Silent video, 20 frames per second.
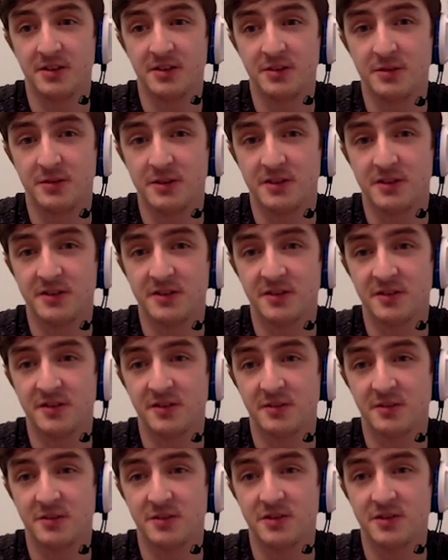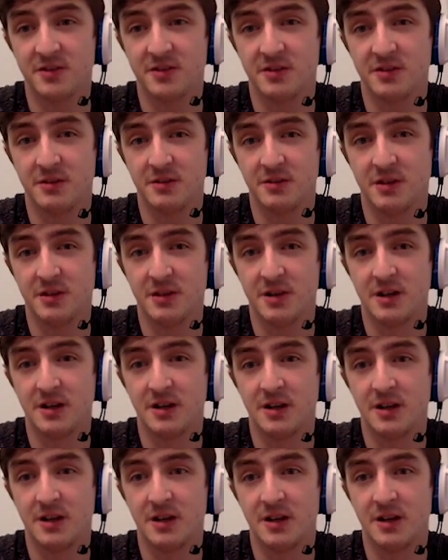2 nice things to switch into.
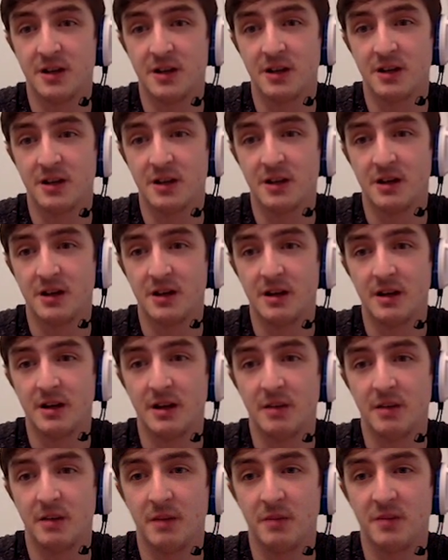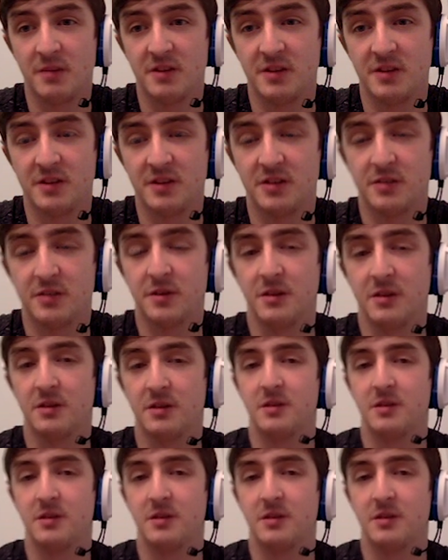And we see the double